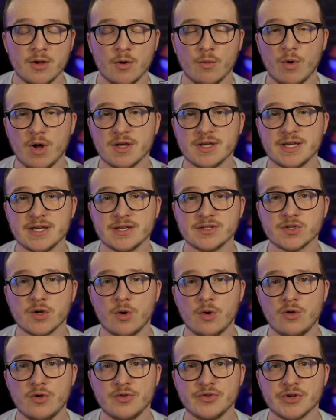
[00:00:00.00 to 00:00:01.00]
While he is
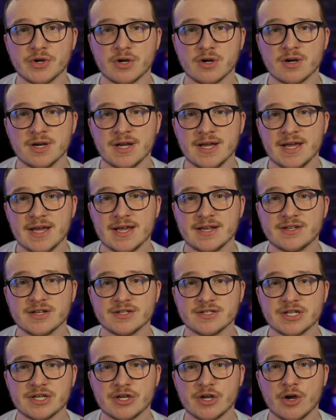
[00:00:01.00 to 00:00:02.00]
older, it
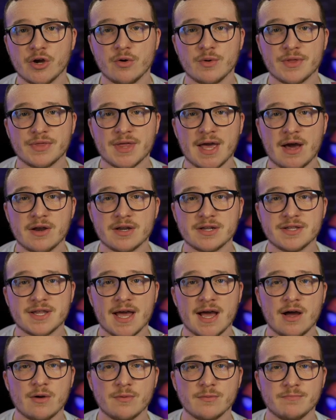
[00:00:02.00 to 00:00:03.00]
doesn't go without a
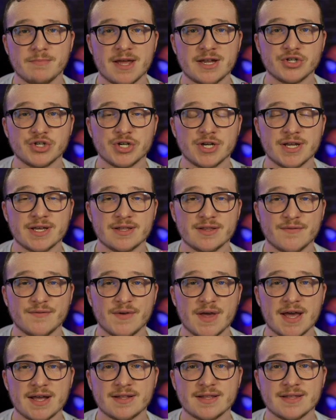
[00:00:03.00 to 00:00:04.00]
doubt mentioning the
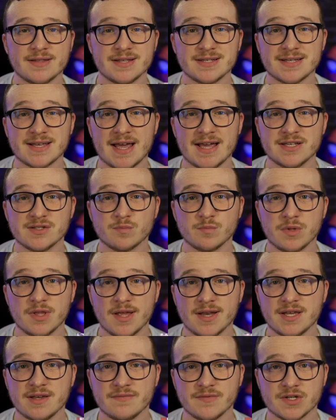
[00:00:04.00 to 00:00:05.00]
fact that this guy has
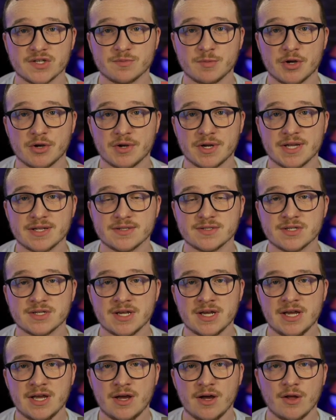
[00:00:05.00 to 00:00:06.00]
plenty of experience.
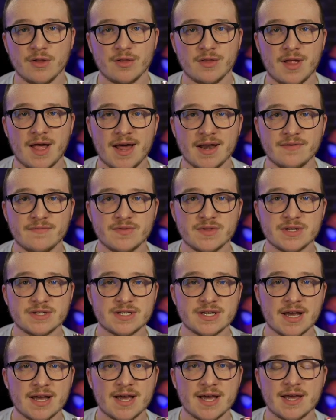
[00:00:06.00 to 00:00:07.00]
A lot of the
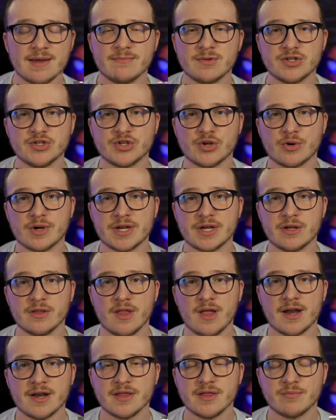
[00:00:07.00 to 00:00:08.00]
time during a
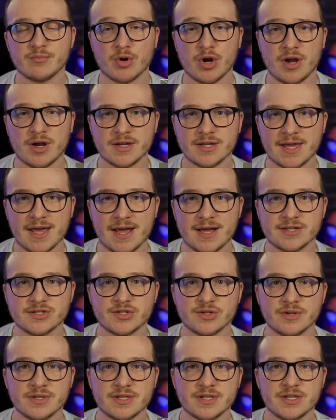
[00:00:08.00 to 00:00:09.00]
lot of the broadcasts
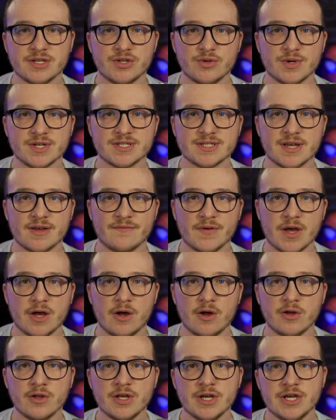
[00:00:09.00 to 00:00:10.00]
during the
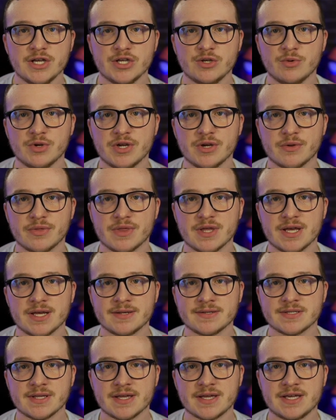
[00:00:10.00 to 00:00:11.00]
USFL, you would hear
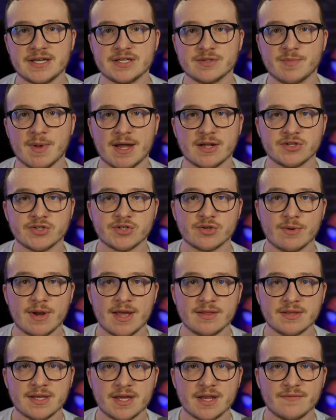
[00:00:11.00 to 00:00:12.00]
things like he's bounced
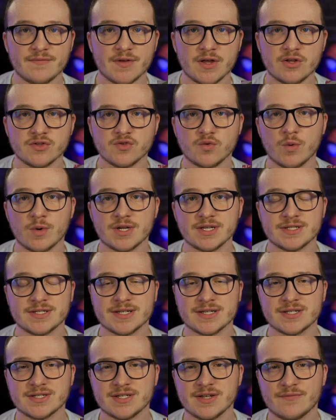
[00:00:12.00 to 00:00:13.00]
around the NFL
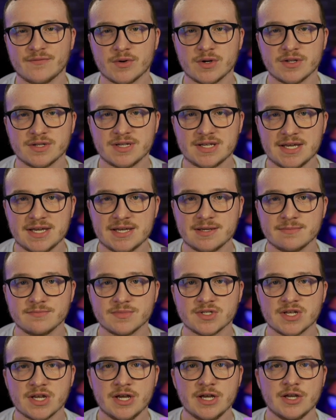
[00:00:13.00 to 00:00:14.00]
26 different
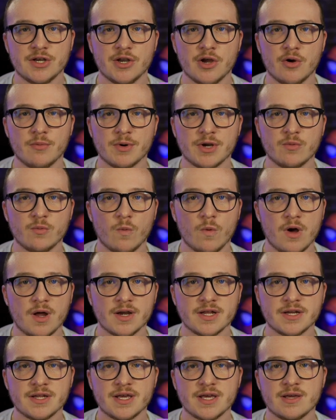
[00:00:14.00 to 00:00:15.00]
teams. Nobody
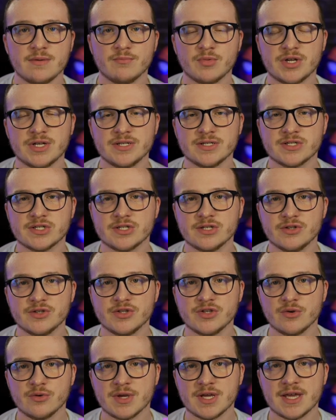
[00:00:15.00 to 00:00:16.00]
wanted him, but he's still
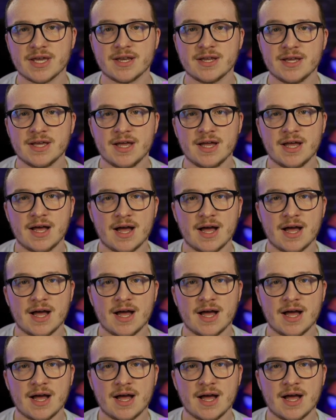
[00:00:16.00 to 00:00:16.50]
doing it.